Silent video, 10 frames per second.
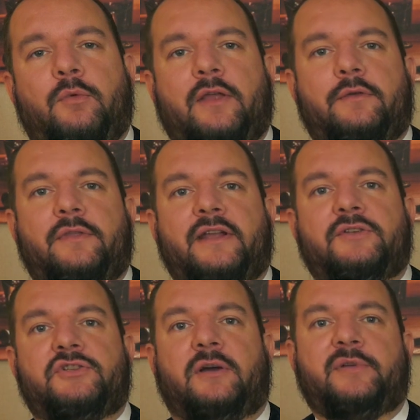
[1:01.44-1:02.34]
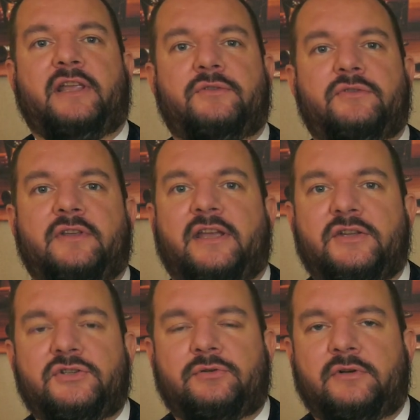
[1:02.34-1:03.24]
rather than jumping into the
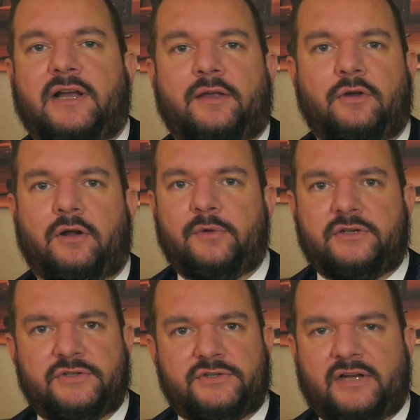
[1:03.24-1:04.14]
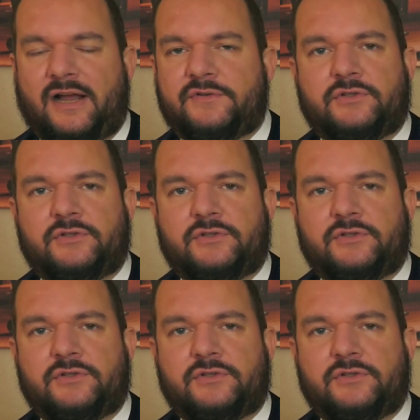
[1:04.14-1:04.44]
history, I thought we'd just dive